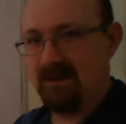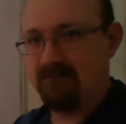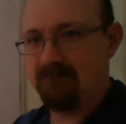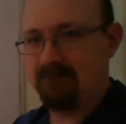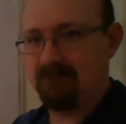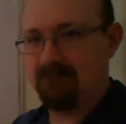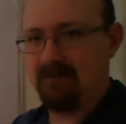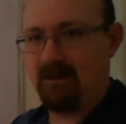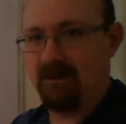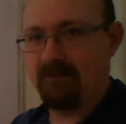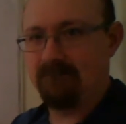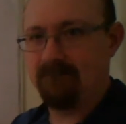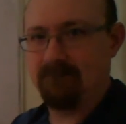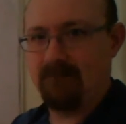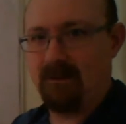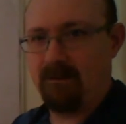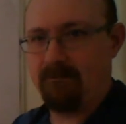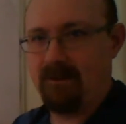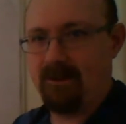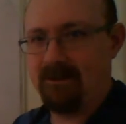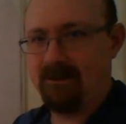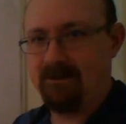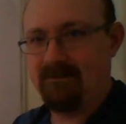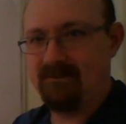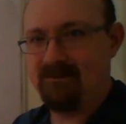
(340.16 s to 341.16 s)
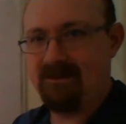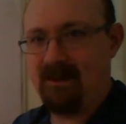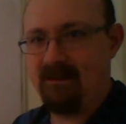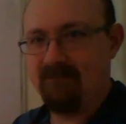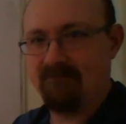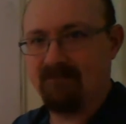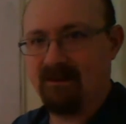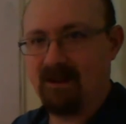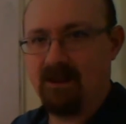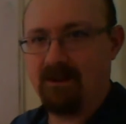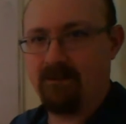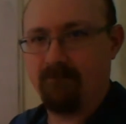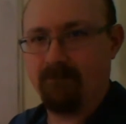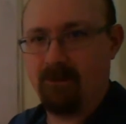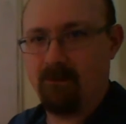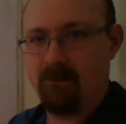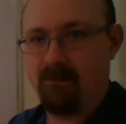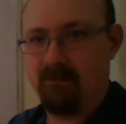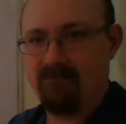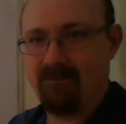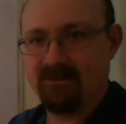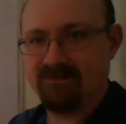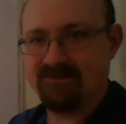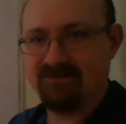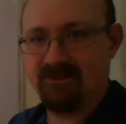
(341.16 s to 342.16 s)
I'm not into diving. I don't
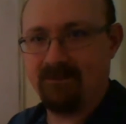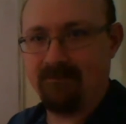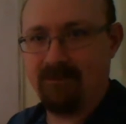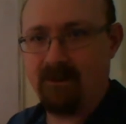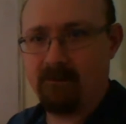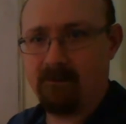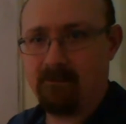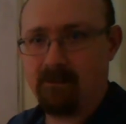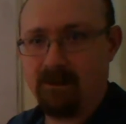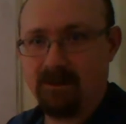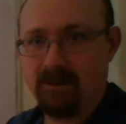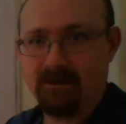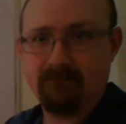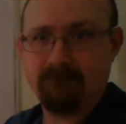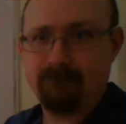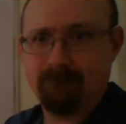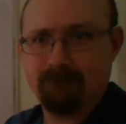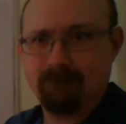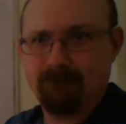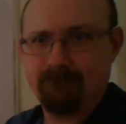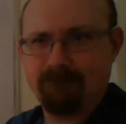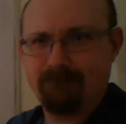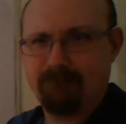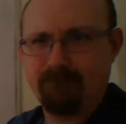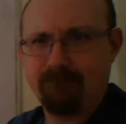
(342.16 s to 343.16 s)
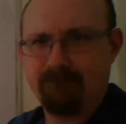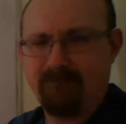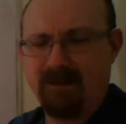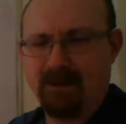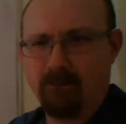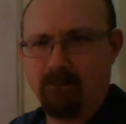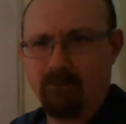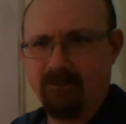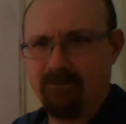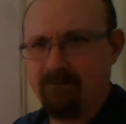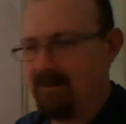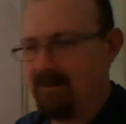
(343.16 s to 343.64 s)
know if I said that right. Bear